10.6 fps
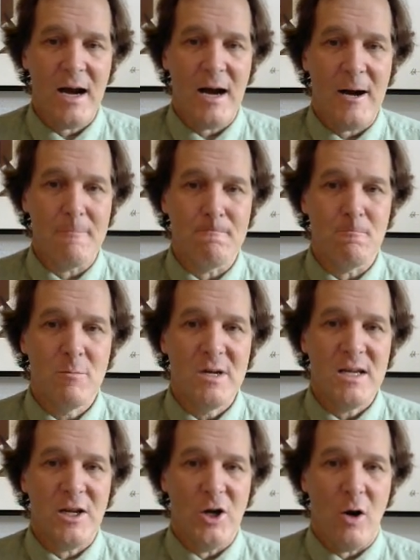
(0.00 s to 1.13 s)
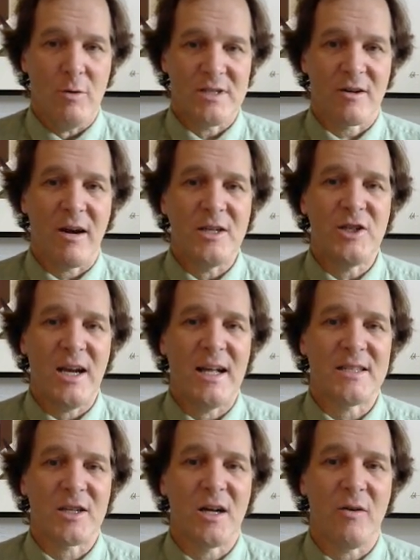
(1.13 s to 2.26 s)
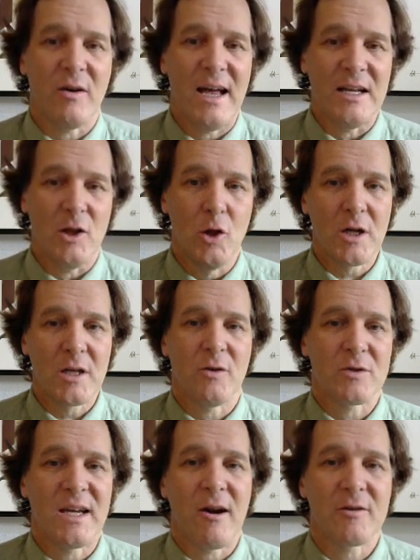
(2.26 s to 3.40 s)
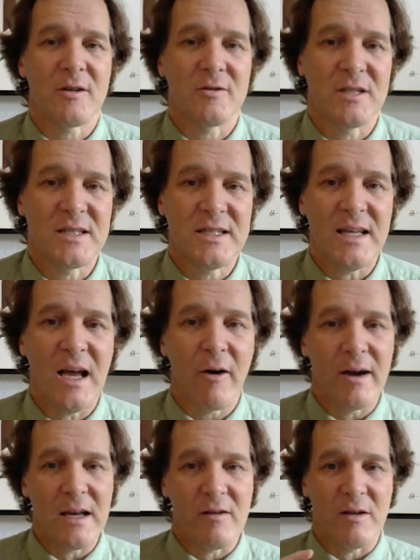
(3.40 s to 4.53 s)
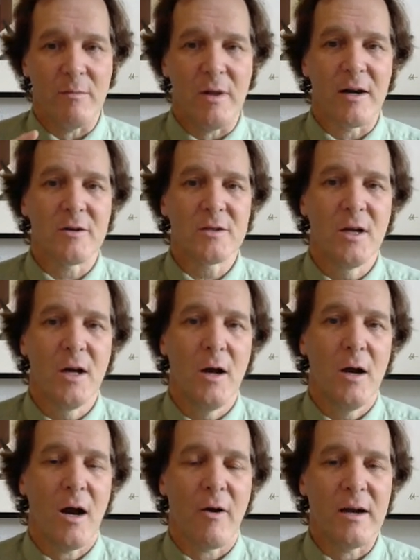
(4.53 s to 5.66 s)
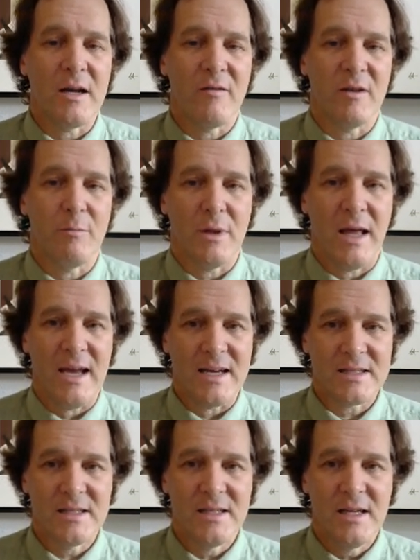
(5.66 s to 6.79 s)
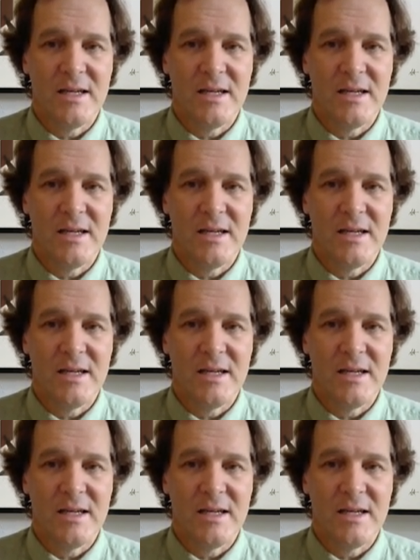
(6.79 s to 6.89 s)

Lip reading: You know, it's a great chance to go ahead and look at those characters and see, are any of them letters? Are any of them blanks?